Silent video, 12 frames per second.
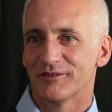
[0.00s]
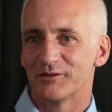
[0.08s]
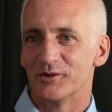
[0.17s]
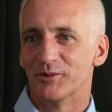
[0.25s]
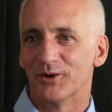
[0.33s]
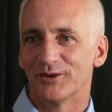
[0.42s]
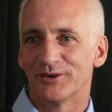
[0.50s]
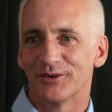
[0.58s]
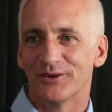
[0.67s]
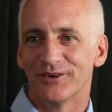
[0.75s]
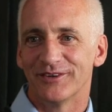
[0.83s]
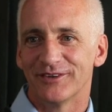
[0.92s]
football, so
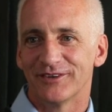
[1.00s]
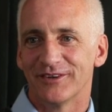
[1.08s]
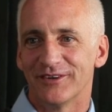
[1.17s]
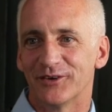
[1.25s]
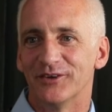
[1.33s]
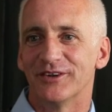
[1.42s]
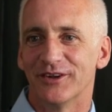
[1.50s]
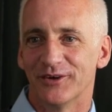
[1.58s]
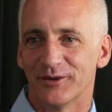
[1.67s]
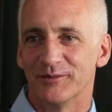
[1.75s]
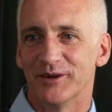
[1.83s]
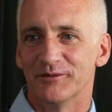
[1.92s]
it's good still
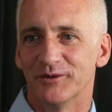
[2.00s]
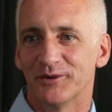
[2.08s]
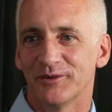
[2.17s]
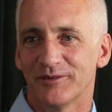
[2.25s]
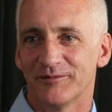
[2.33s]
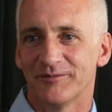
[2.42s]
to be involved.